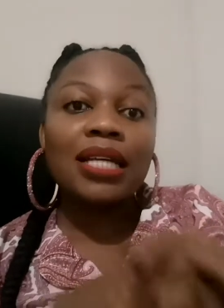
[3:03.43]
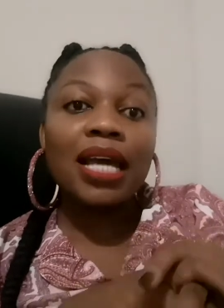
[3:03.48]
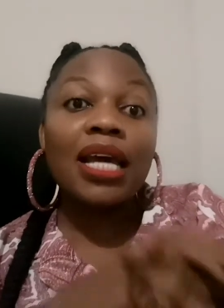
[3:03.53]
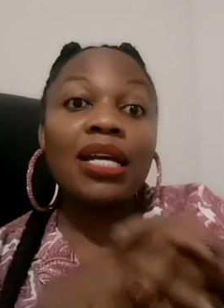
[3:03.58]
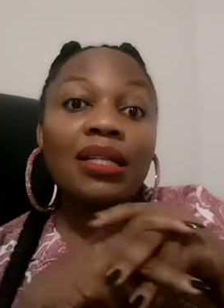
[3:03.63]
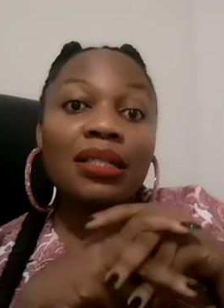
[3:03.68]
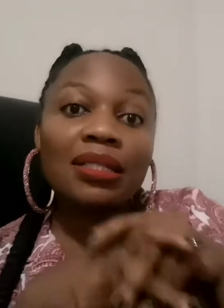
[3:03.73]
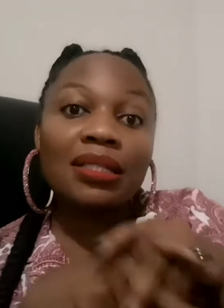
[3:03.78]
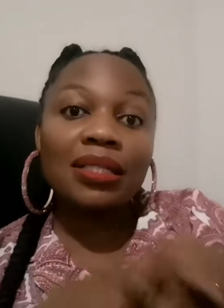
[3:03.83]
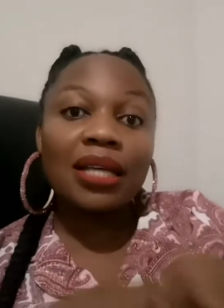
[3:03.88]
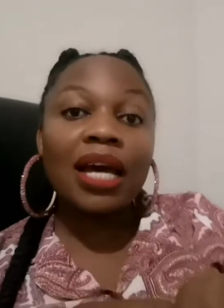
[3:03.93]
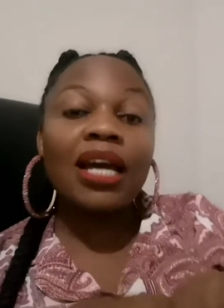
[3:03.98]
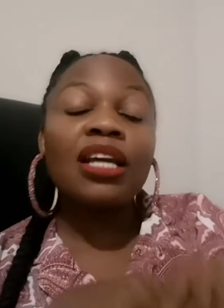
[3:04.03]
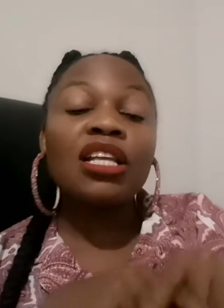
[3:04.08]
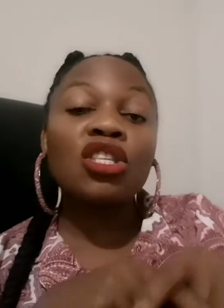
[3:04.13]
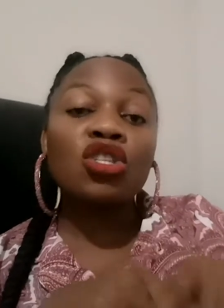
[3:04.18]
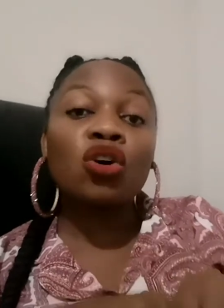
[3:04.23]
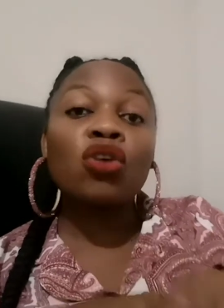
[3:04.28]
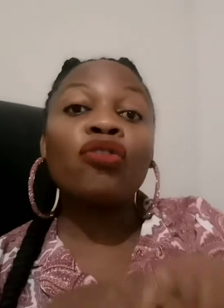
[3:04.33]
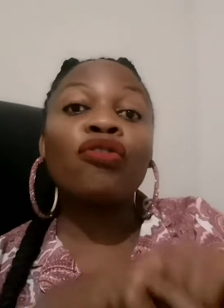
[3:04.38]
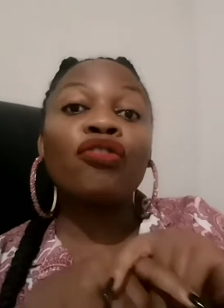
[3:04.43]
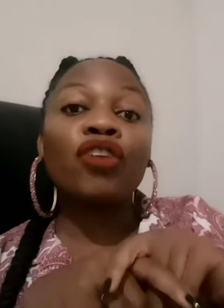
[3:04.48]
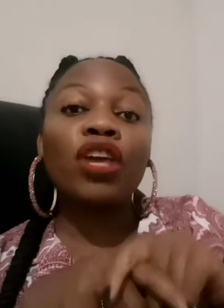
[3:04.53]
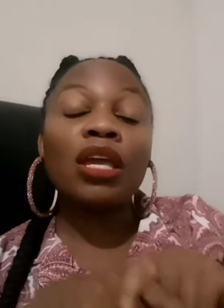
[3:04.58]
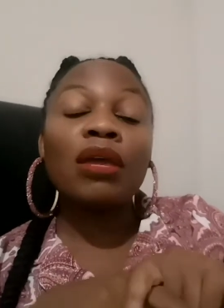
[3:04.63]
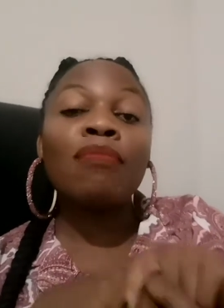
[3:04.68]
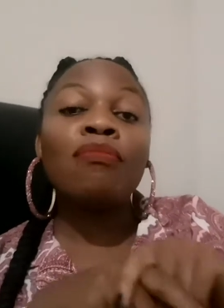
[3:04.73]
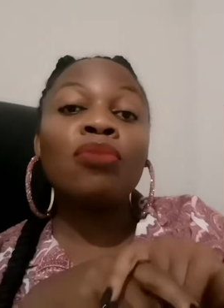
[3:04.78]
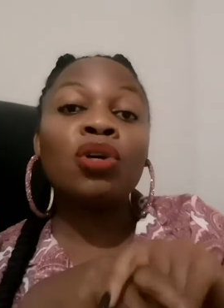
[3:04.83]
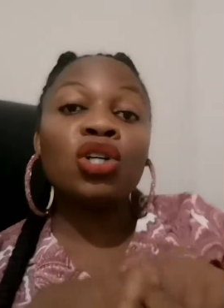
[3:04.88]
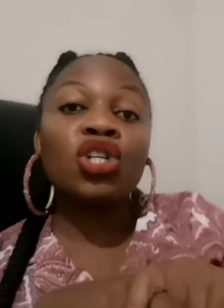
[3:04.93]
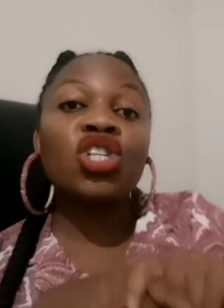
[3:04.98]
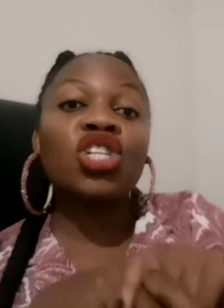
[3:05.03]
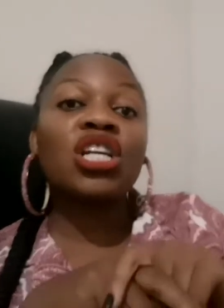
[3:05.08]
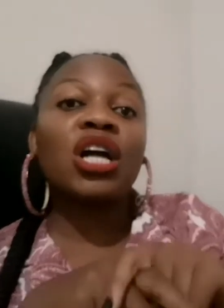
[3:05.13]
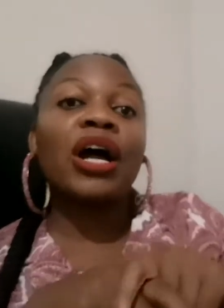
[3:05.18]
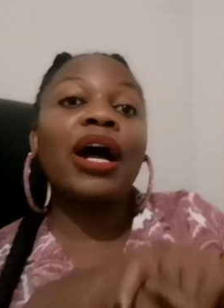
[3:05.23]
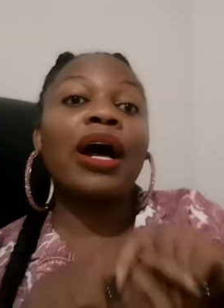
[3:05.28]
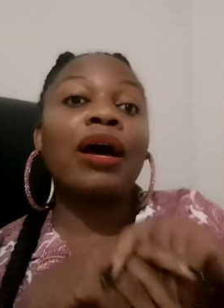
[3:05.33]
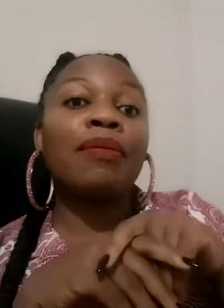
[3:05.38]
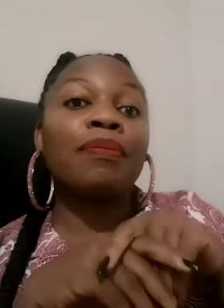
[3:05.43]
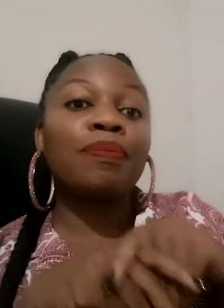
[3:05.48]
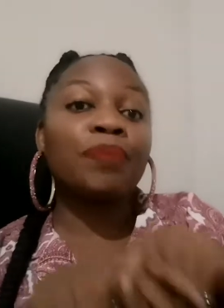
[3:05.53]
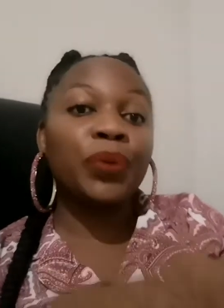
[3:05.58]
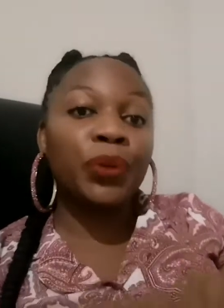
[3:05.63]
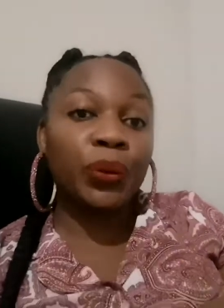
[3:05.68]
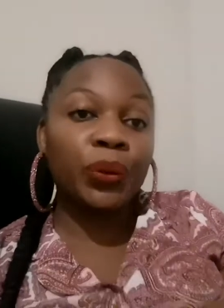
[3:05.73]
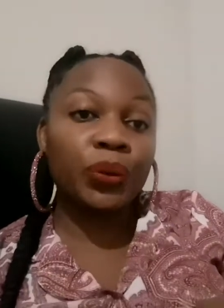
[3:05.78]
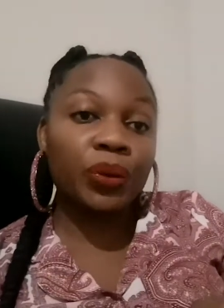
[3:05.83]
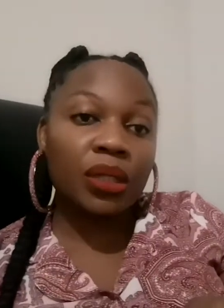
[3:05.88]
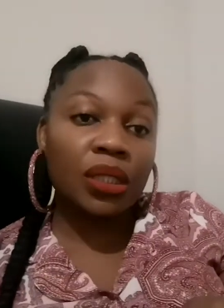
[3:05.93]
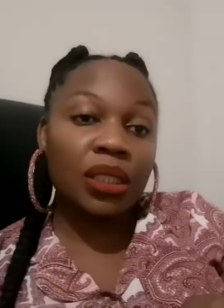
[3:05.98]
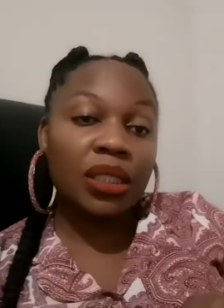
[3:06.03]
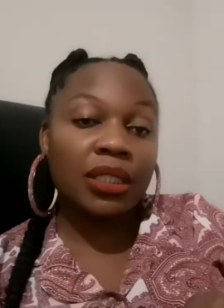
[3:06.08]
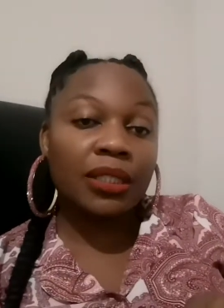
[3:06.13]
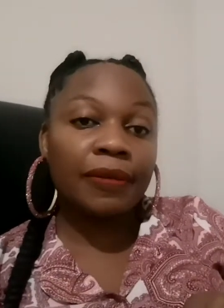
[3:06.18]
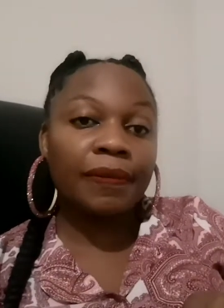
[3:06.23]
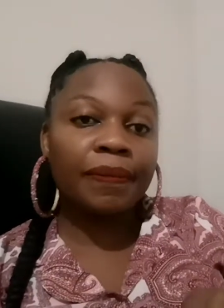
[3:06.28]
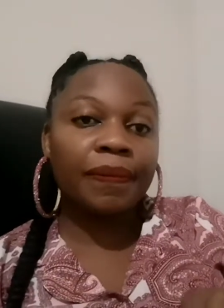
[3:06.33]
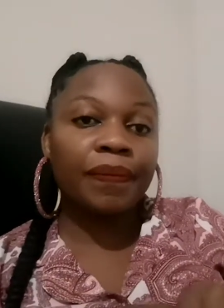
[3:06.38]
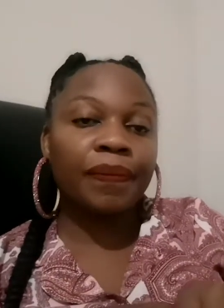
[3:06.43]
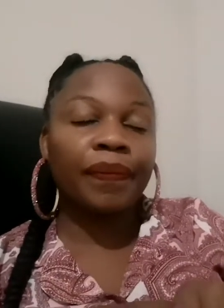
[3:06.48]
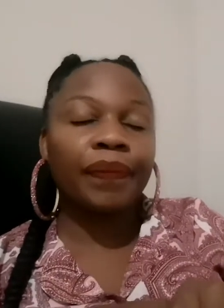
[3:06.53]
of emotional abuse.